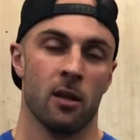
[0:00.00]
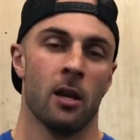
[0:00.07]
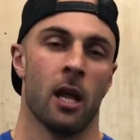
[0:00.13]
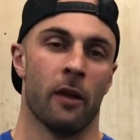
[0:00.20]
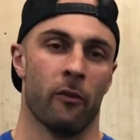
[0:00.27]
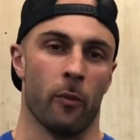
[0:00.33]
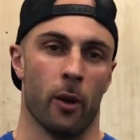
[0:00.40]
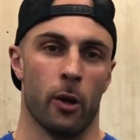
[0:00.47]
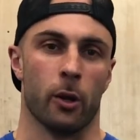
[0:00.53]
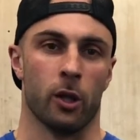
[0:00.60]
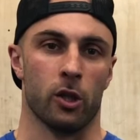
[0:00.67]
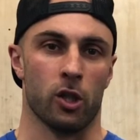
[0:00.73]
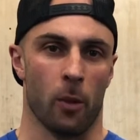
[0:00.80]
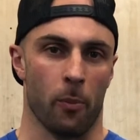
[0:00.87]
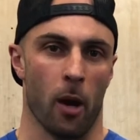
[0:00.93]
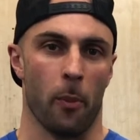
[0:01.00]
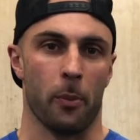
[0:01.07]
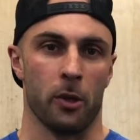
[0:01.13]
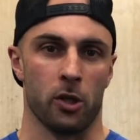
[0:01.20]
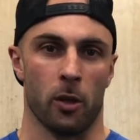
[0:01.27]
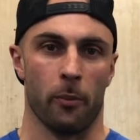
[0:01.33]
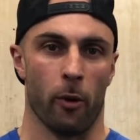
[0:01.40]
From there you can jump up
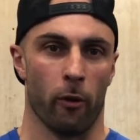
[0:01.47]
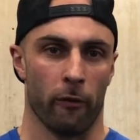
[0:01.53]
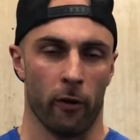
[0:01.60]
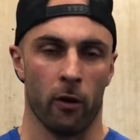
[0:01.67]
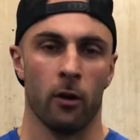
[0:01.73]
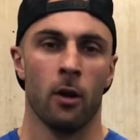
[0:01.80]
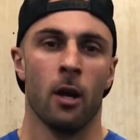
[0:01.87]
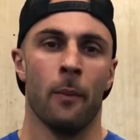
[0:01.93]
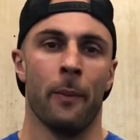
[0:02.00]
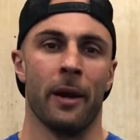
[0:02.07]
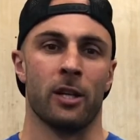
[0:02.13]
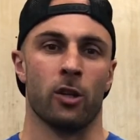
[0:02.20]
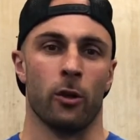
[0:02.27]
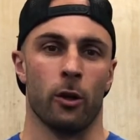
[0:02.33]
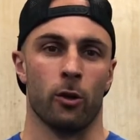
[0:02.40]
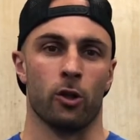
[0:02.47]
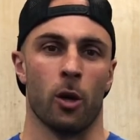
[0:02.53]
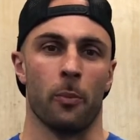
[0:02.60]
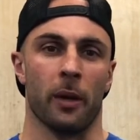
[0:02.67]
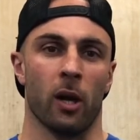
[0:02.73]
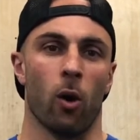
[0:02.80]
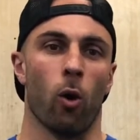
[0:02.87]
and jump over. Make sure that you're
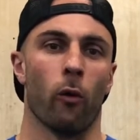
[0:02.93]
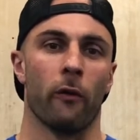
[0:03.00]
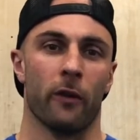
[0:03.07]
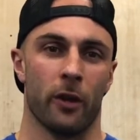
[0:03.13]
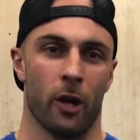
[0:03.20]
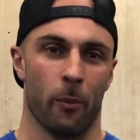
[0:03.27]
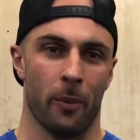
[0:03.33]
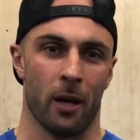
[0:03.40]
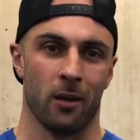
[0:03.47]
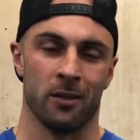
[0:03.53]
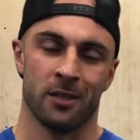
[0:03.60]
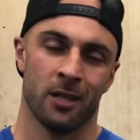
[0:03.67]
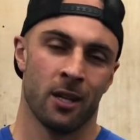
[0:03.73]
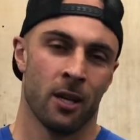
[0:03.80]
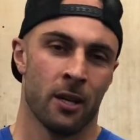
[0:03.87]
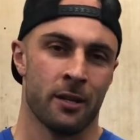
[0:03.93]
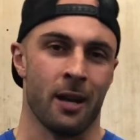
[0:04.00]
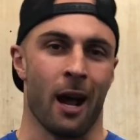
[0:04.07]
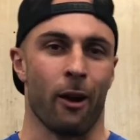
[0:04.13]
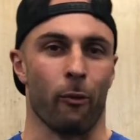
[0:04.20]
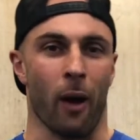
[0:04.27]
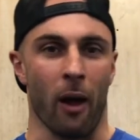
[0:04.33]
jumping over the dumbbells,
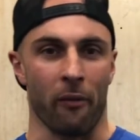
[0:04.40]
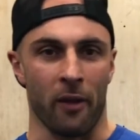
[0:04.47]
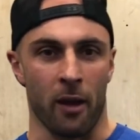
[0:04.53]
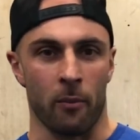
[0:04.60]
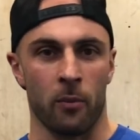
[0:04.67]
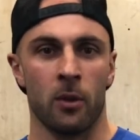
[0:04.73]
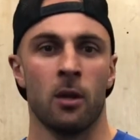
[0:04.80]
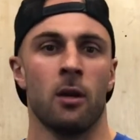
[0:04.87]
not around them.